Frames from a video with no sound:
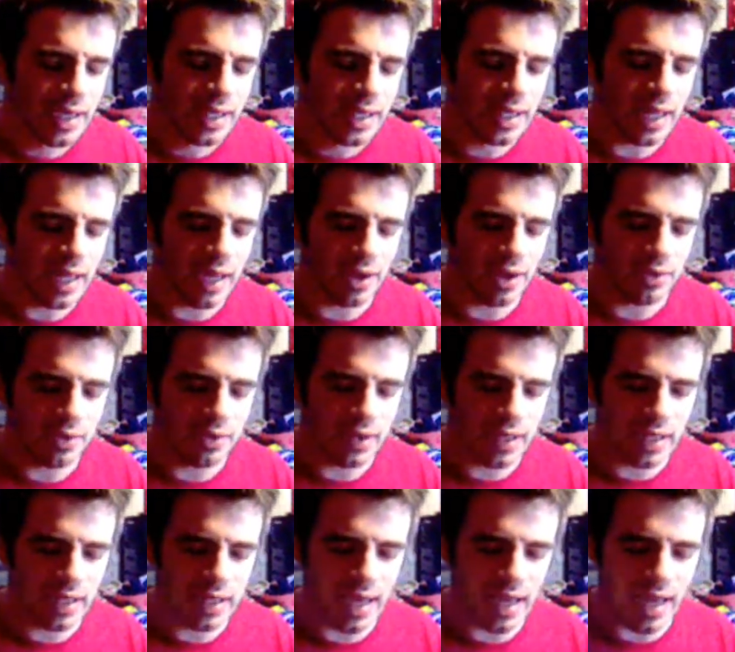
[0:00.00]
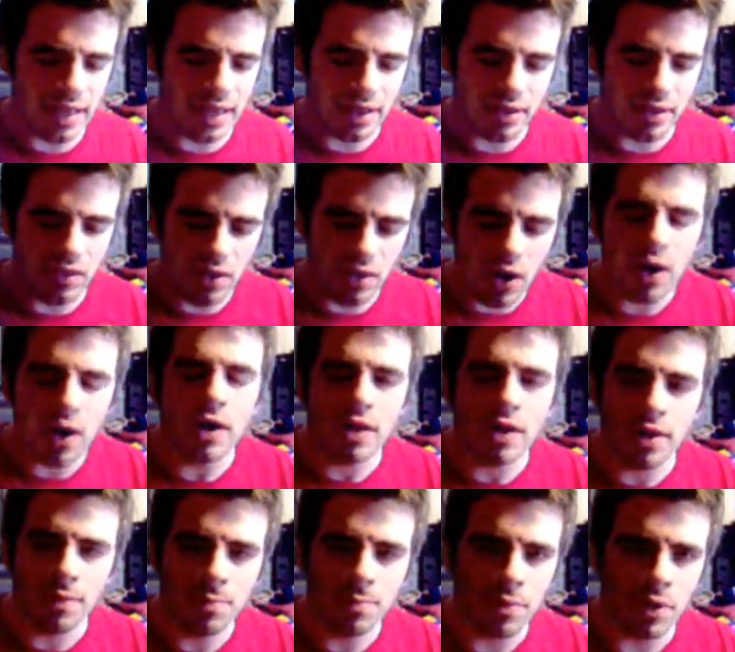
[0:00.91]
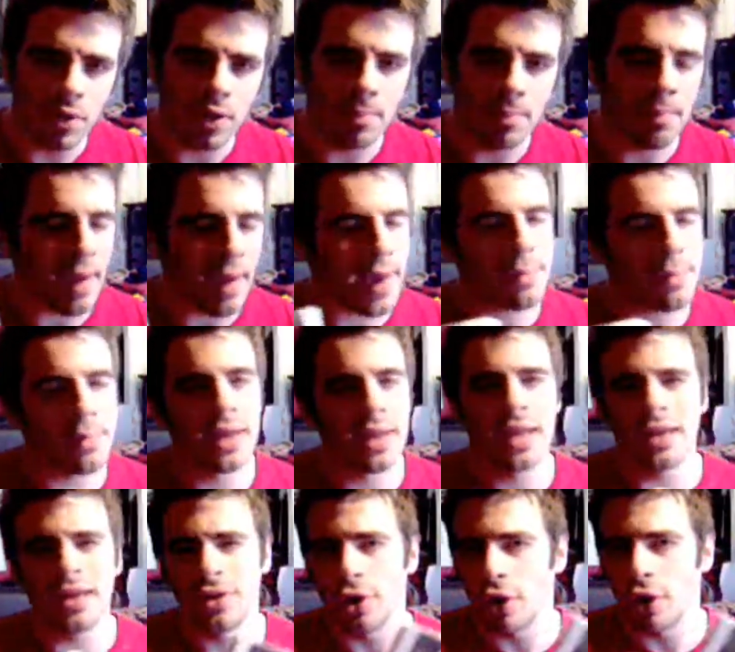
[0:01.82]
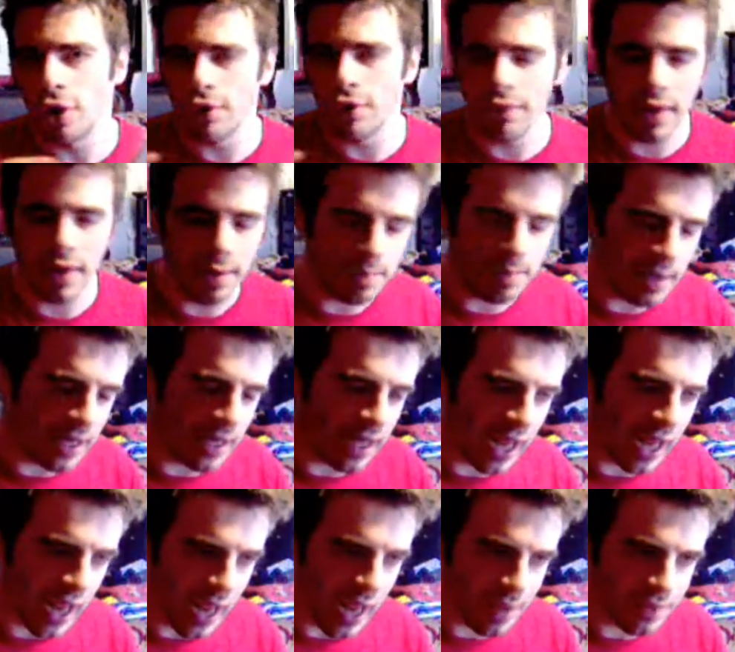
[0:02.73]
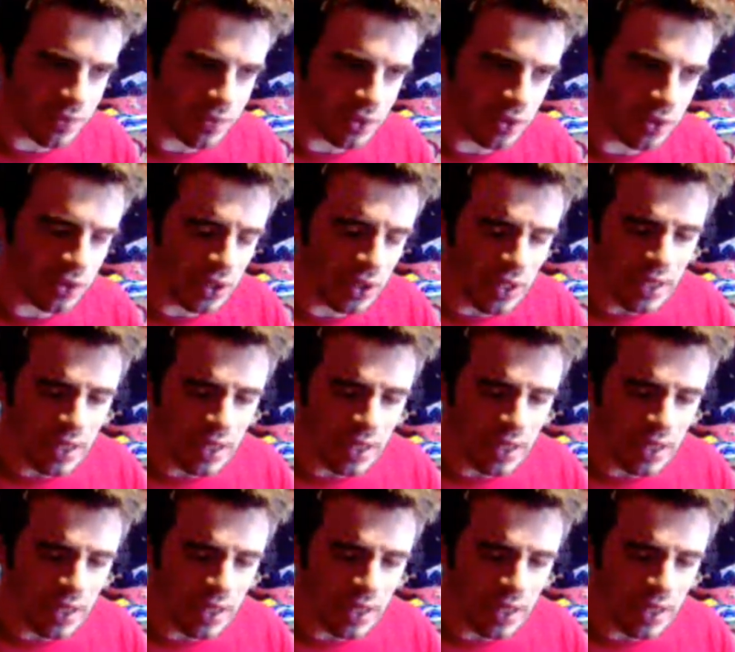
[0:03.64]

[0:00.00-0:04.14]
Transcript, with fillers: Now, see, at the start of this book, Batman has already been captured,